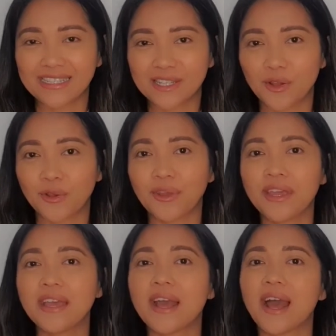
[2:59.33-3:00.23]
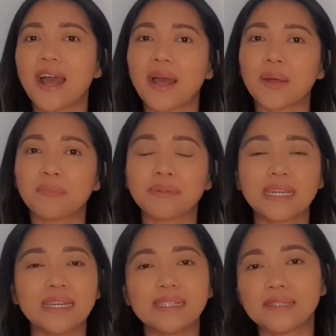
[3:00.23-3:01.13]
So
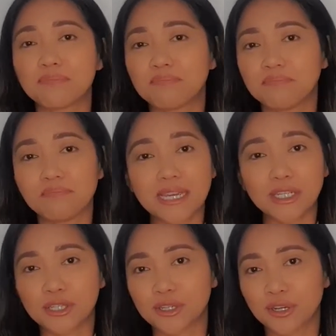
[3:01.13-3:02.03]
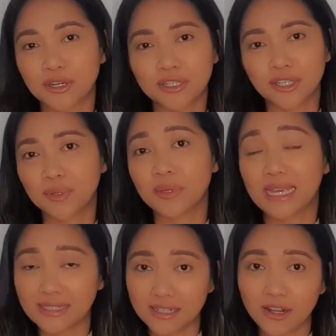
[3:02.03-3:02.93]
please make sure to
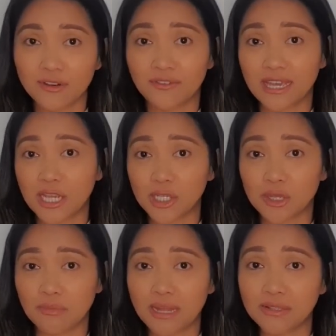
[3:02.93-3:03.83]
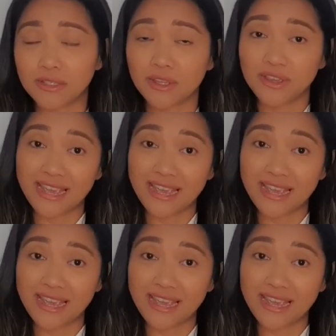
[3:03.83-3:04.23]
hit the notification bell so you